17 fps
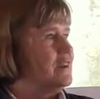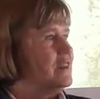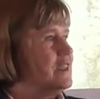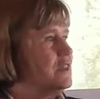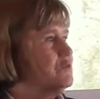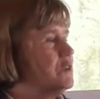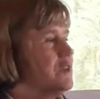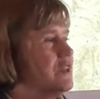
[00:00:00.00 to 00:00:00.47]

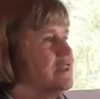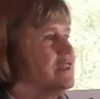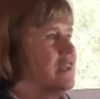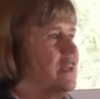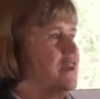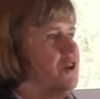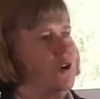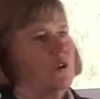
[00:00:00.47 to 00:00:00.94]
Didn't really
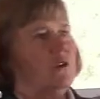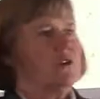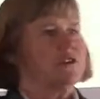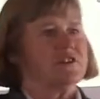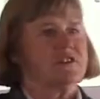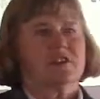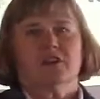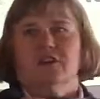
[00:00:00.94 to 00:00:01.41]
say
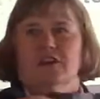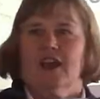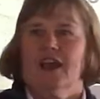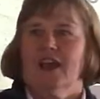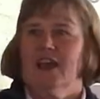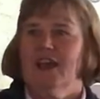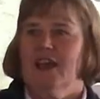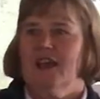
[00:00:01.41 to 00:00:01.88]
NOLS,
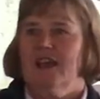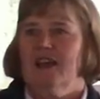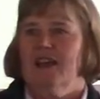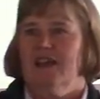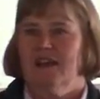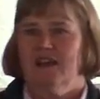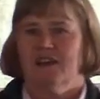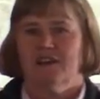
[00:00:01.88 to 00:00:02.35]
okay?
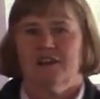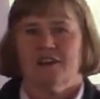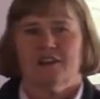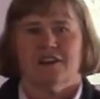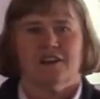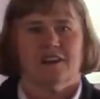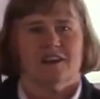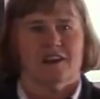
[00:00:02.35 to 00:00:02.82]

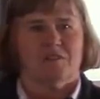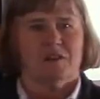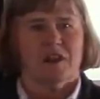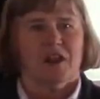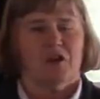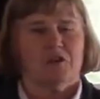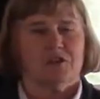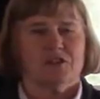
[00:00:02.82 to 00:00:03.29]
And I'm
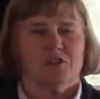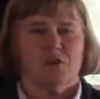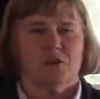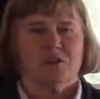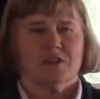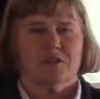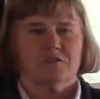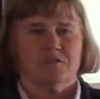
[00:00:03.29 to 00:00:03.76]
not holding
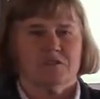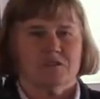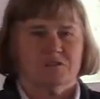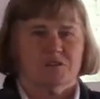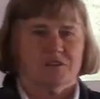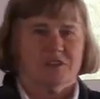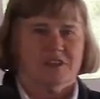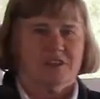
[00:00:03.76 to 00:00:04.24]
NOLS up for,
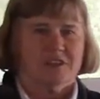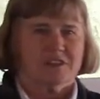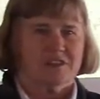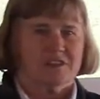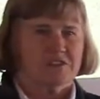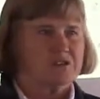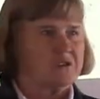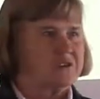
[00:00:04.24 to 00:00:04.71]
for this
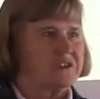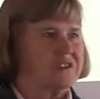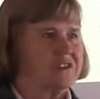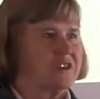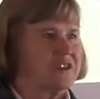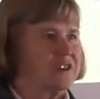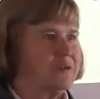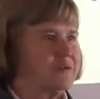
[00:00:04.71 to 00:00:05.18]
because NOLS
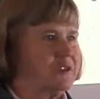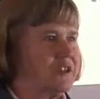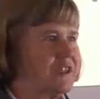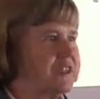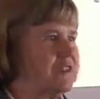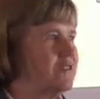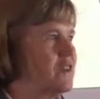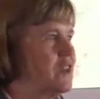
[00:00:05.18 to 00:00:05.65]
has done some
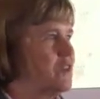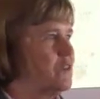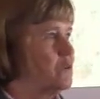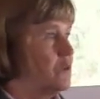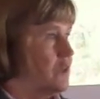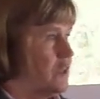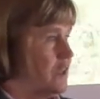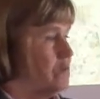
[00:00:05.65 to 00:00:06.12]

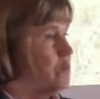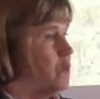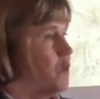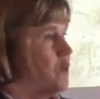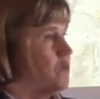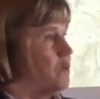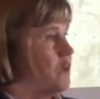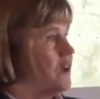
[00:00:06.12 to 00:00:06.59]
significant, really
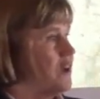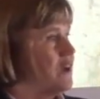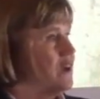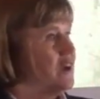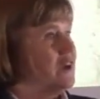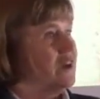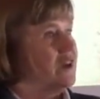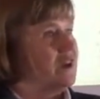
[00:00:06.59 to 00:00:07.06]
important
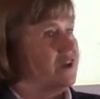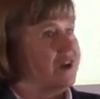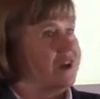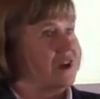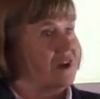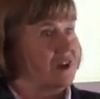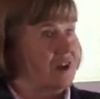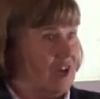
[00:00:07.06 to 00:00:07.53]
work
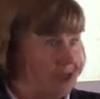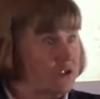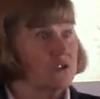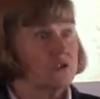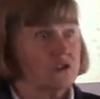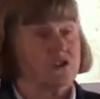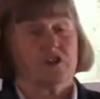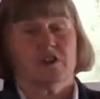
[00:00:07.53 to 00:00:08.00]
uh, on
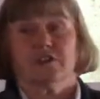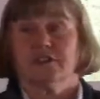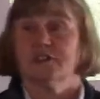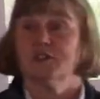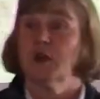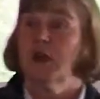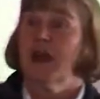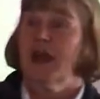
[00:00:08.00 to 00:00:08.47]
social
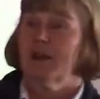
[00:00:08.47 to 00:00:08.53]
justice.